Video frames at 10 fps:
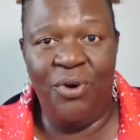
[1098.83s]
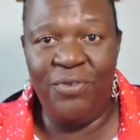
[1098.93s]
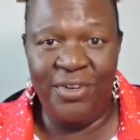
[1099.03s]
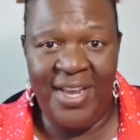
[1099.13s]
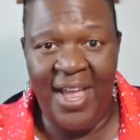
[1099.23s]

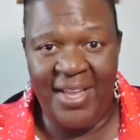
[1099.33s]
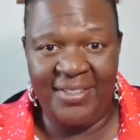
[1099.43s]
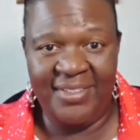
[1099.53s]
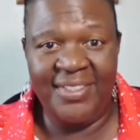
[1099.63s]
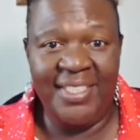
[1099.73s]

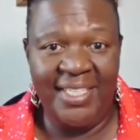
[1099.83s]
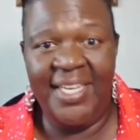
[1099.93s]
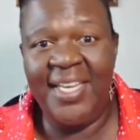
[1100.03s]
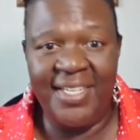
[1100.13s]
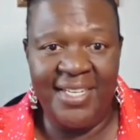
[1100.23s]
overnight,
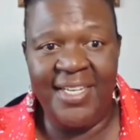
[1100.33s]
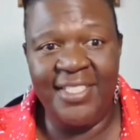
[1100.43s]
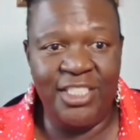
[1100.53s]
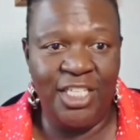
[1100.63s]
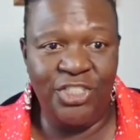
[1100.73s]
it
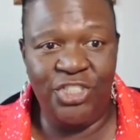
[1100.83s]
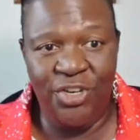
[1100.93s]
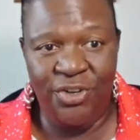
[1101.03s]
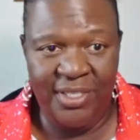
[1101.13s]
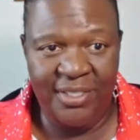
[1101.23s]
is a
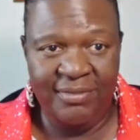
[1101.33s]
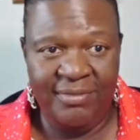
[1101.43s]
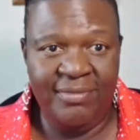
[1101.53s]
journey.